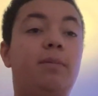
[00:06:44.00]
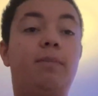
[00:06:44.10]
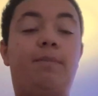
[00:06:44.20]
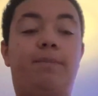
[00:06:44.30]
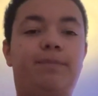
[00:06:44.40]

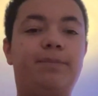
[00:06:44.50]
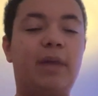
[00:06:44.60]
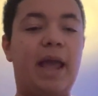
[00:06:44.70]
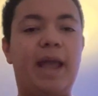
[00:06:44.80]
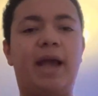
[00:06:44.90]

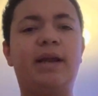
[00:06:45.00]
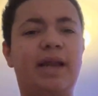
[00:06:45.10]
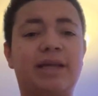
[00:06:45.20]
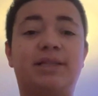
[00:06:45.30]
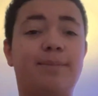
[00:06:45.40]
and
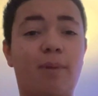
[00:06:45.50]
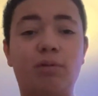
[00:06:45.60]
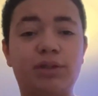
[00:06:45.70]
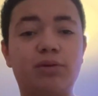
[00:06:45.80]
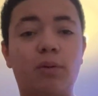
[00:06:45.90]
it has the
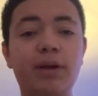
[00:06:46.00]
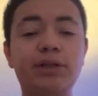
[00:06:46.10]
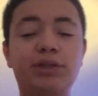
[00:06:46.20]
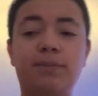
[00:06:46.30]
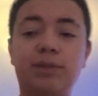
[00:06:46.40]
most
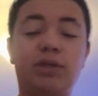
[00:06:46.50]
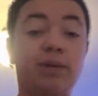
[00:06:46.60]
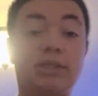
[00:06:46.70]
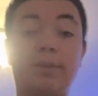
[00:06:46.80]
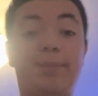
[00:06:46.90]
storage, so
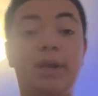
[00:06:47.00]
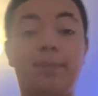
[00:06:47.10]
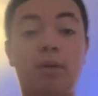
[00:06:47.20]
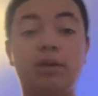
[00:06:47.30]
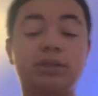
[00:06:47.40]
that's a big
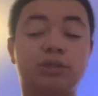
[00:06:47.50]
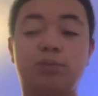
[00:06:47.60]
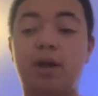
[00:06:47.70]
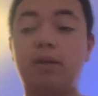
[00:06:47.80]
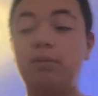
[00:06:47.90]
bonus as
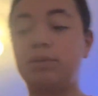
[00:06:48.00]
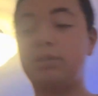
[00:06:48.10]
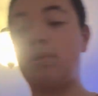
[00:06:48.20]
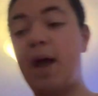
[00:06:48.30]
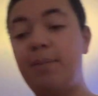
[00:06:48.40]
well.
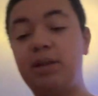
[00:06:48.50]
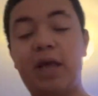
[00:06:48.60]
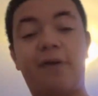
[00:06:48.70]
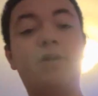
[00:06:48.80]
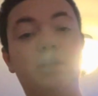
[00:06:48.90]
So I would
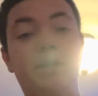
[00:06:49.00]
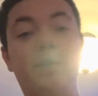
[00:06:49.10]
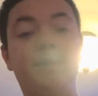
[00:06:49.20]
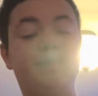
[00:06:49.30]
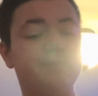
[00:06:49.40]

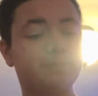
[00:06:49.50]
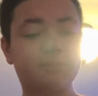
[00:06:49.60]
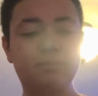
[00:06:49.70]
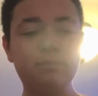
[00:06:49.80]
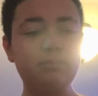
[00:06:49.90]
definitely,
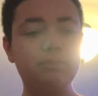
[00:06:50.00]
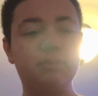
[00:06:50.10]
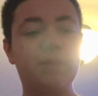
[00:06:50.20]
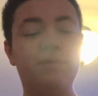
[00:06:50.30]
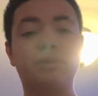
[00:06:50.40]

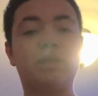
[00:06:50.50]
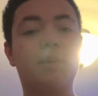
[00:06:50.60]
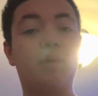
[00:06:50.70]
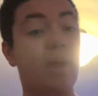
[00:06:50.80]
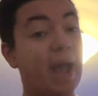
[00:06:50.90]
if you're
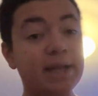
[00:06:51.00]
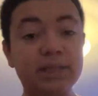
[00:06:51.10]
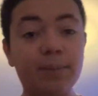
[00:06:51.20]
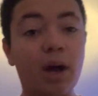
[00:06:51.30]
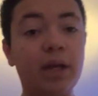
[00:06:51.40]
someone who
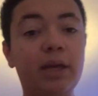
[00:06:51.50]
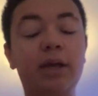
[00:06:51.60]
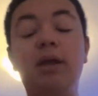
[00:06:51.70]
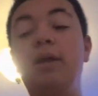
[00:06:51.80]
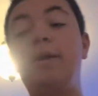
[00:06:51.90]
has the
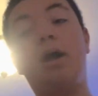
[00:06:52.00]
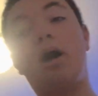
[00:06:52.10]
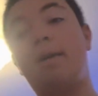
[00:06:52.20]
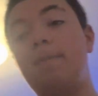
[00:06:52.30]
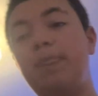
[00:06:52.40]
money,
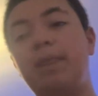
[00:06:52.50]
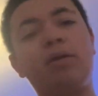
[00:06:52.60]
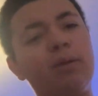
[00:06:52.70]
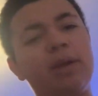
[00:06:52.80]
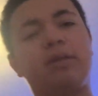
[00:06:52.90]
you
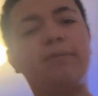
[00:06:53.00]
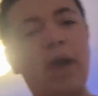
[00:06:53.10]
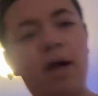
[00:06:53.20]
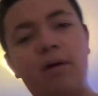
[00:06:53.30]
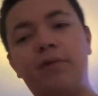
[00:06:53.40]
know, you're into
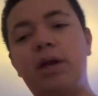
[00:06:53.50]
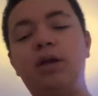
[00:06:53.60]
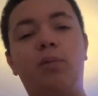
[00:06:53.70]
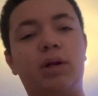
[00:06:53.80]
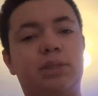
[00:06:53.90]
Valve and
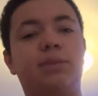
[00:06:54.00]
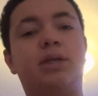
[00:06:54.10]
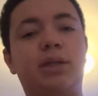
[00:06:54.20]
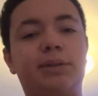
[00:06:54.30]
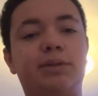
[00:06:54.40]
you want some of
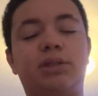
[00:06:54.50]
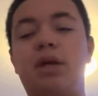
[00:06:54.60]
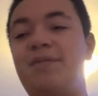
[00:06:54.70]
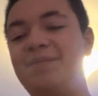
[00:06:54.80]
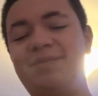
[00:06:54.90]
the collector
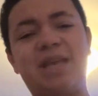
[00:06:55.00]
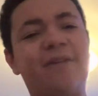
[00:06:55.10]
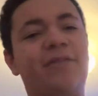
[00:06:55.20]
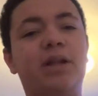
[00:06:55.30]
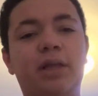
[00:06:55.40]
stuff,
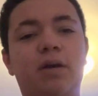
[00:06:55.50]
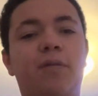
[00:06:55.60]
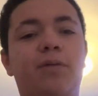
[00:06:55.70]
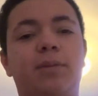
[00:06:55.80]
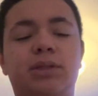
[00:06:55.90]
definitely
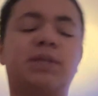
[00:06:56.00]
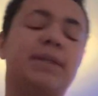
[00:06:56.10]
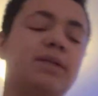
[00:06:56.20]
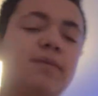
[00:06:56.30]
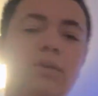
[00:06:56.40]
go for the most
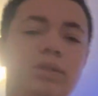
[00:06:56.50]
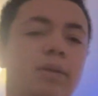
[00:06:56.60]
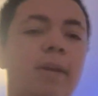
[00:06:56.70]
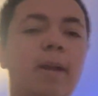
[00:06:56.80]
expensive version.